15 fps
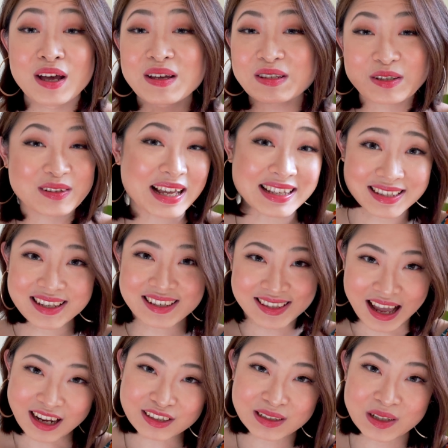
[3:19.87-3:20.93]
So that's
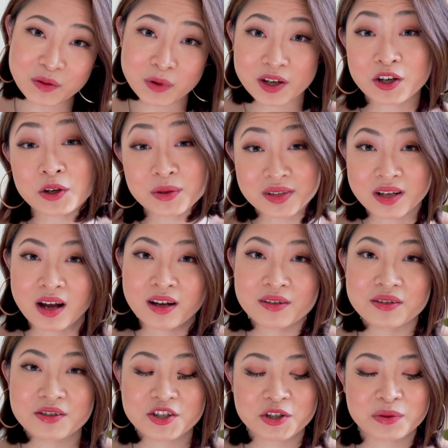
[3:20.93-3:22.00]
exactly what goes
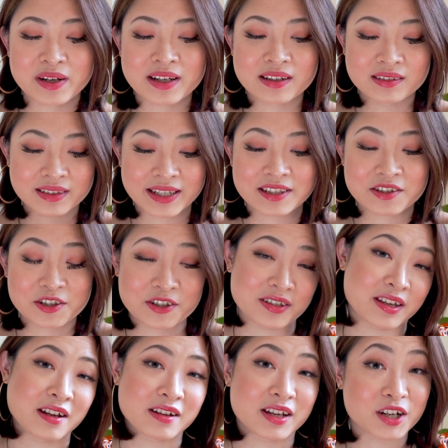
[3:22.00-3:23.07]
on during a laser
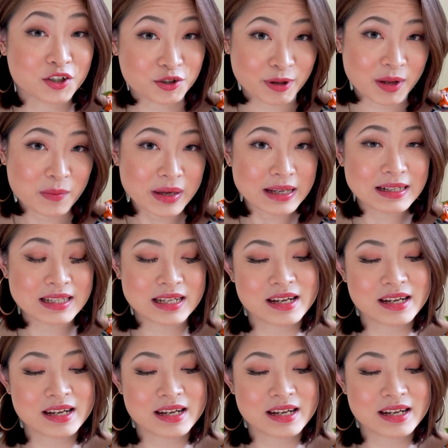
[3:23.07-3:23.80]
skincare treatment.